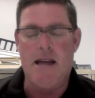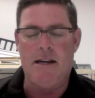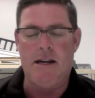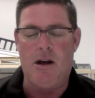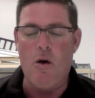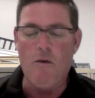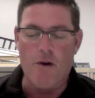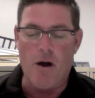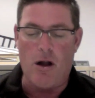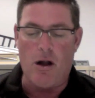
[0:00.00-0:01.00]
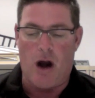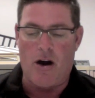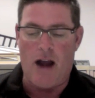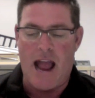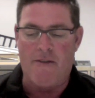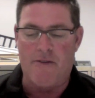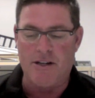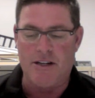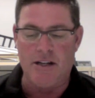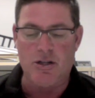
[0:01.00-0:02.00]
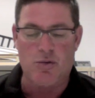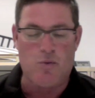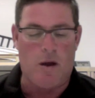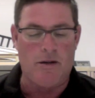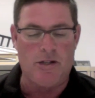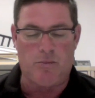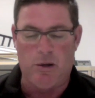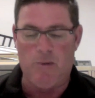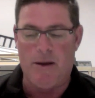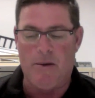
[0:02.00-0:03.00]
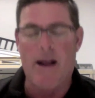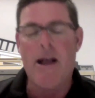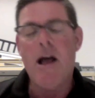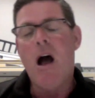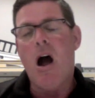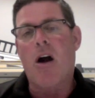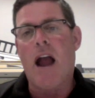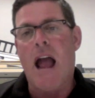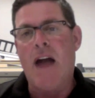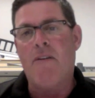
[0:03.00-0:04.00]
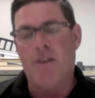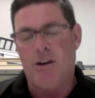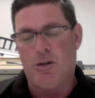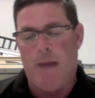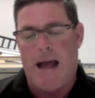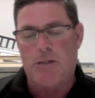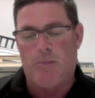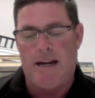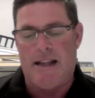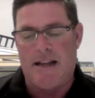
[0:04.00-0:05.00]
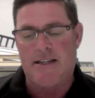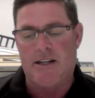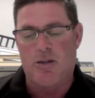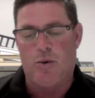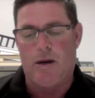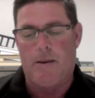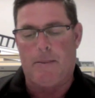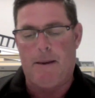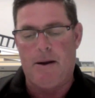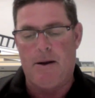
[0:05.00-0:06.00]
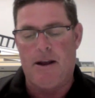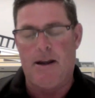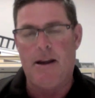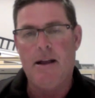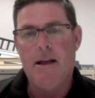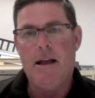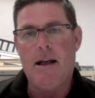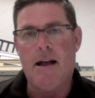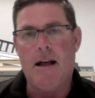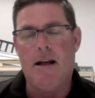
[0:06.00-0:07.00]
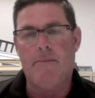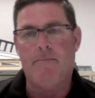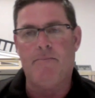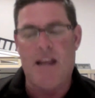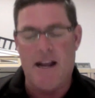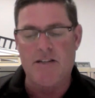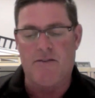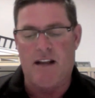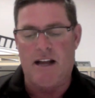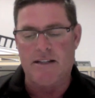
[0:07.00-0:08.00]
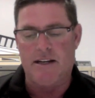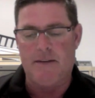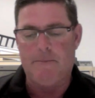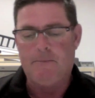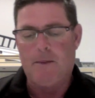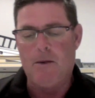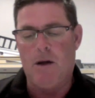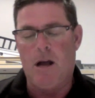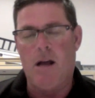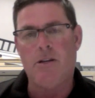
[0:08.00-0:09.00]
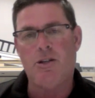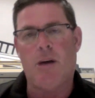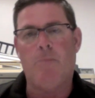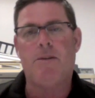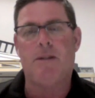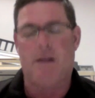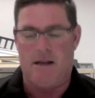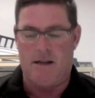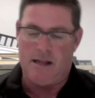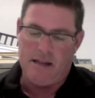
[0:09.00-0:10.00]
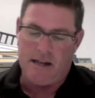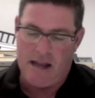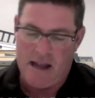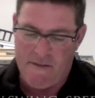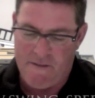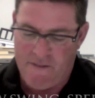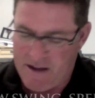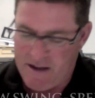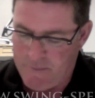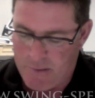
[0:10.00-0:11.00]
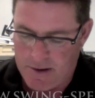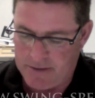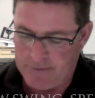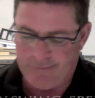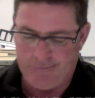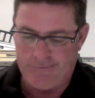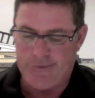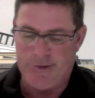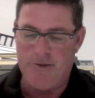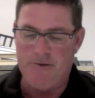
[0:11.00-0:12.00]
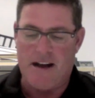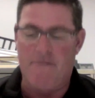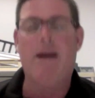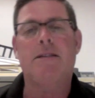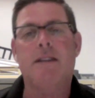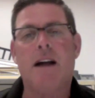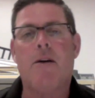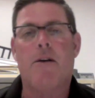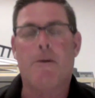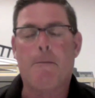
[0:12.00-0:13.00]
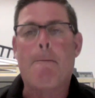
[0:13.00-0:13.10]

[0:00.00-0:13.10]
And overall, our average, and this is what just blew me away, our average bat speed in that 6-week period, the exit velocity jumped, I think I have 5.25 miles an hour.